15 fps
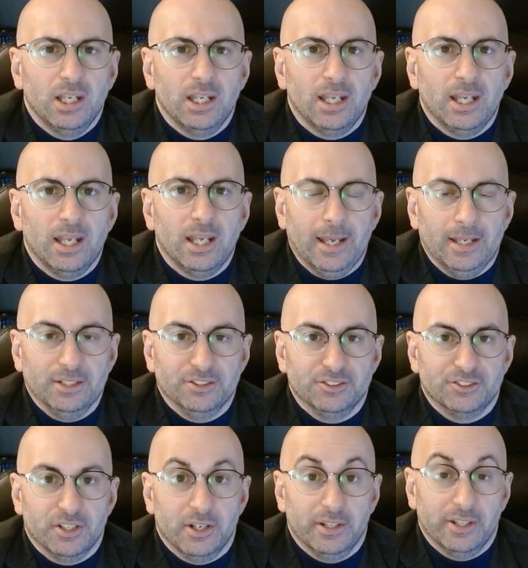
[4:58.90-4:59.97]
and
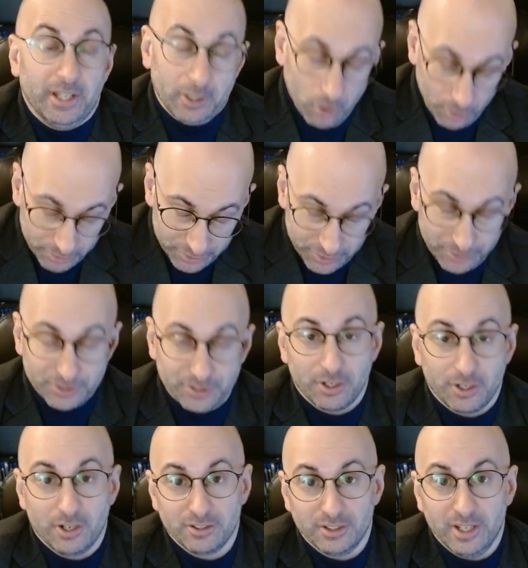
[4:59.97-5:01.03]
that also
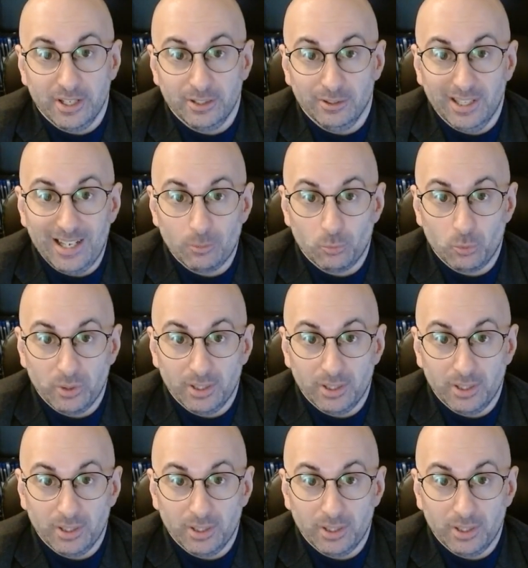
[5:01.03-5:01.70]
stars Lionel Atwell